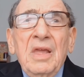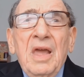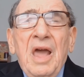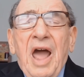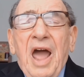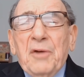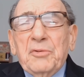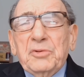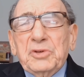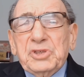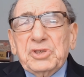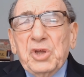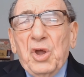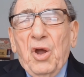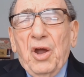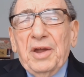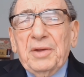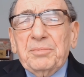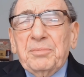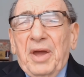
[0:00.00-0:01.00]
I was
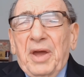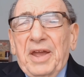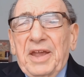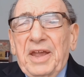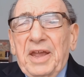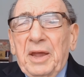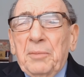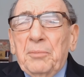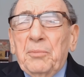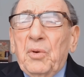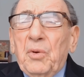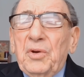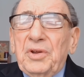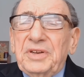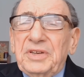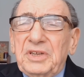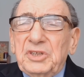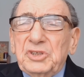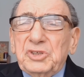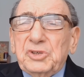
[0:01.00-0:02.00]
hired by
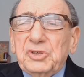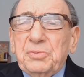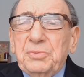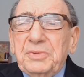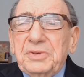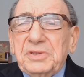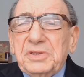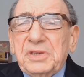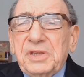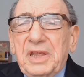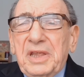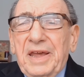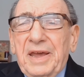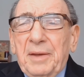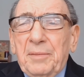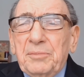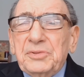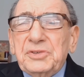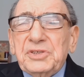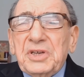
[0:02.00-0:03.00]
Airborne Instruments
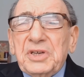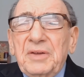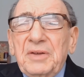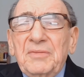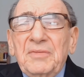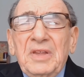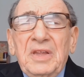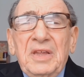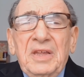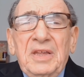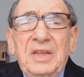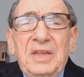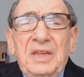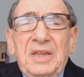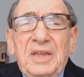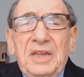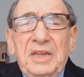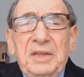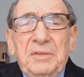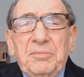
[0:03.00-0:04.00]
Labs
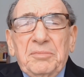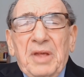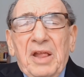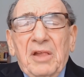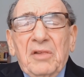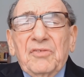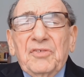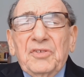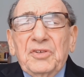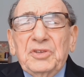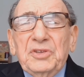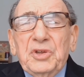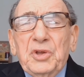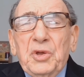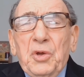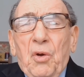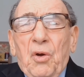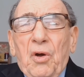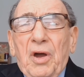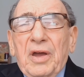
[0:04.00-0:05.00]
in Melville, New
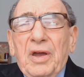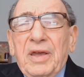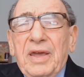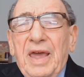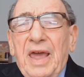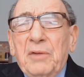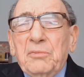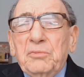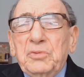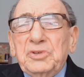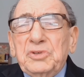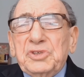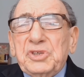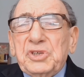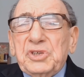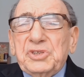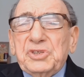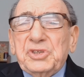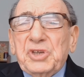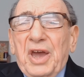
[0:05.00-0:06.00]
York, and was
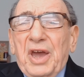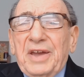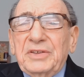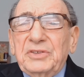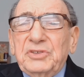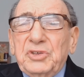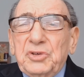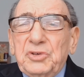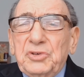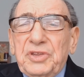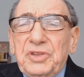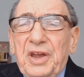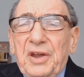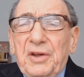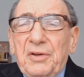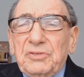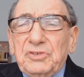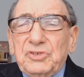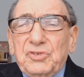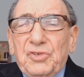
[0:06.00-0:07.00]
assigned to
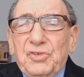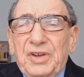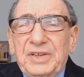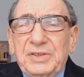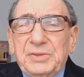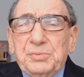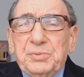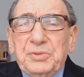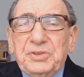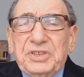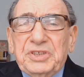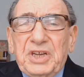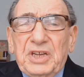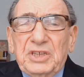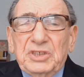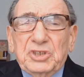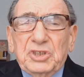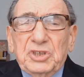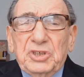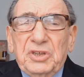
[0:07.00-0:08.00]
their
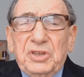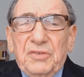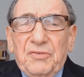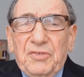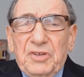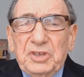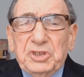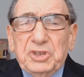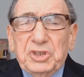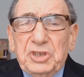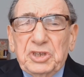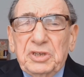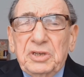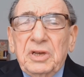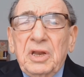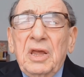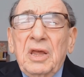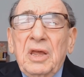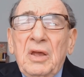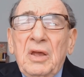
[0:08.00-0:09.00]
transportation division,
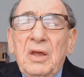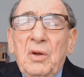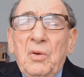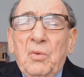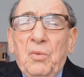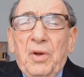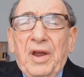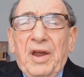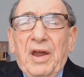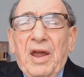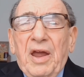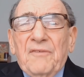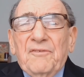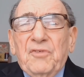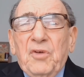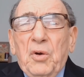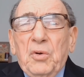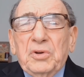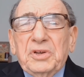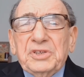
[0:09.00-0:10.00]
where I
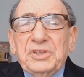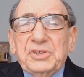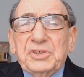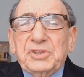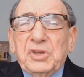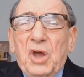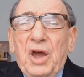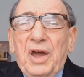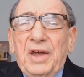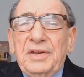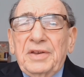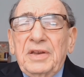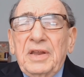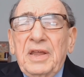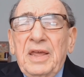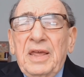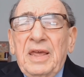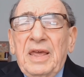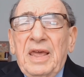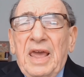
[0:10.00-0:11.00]
focused on
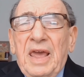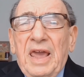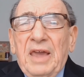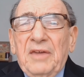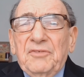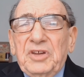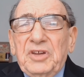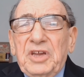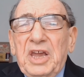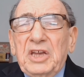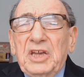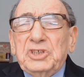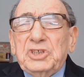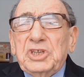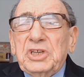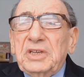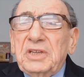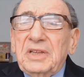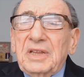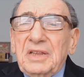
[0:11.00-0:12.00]

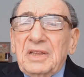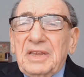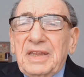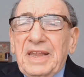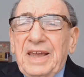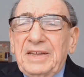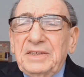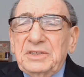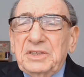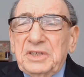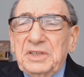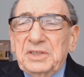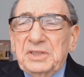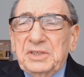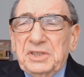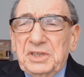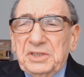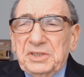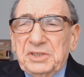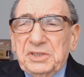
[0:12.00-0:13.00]
aviation landing
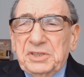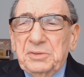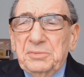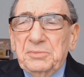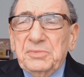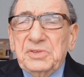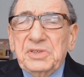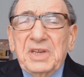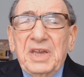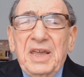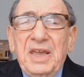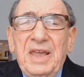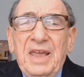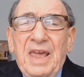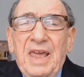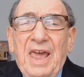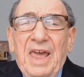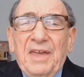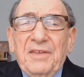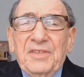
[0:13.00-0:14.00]
systems
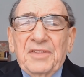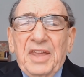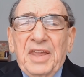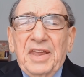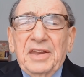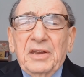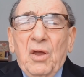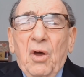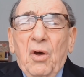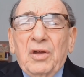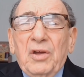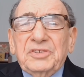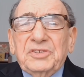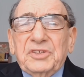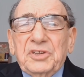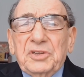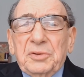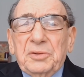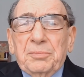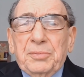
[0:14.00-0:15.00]
and then
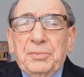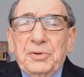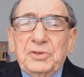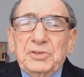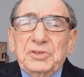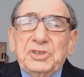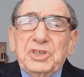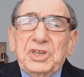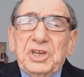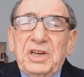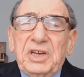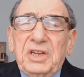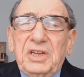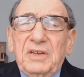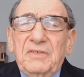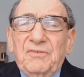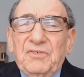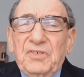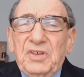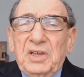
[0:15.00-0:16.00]
onto the
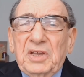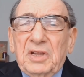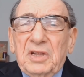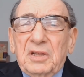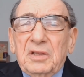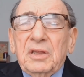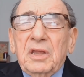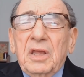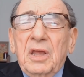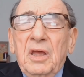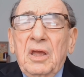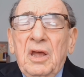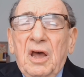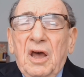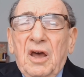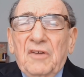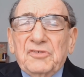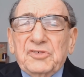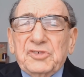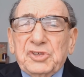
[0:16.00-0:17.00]
burgeoning field
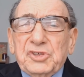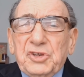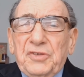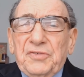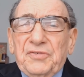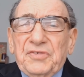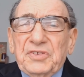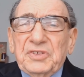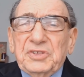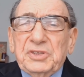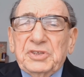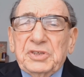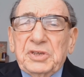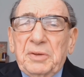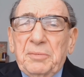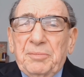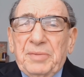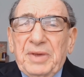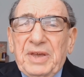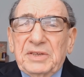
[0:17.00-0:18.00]
of
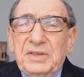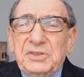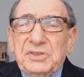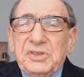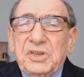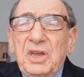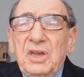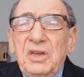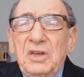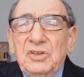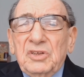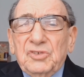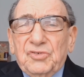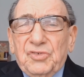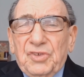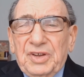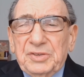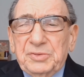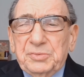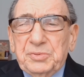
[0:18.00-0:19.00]
surface-based
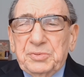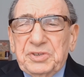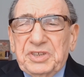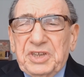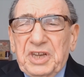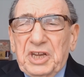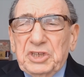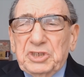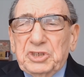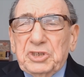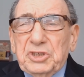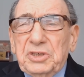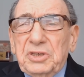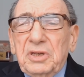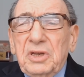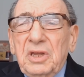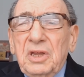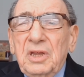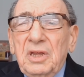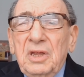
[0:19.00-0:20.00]

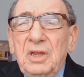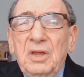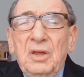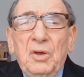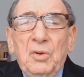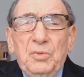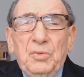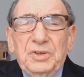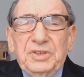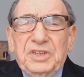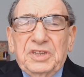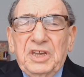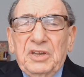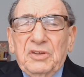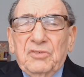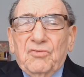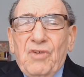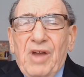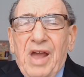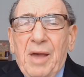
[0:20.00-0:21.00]
transportation. We
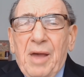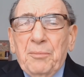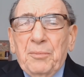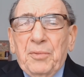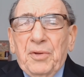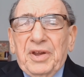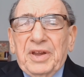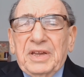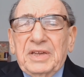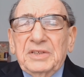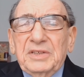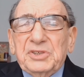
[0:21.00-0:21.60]
did groundbreaking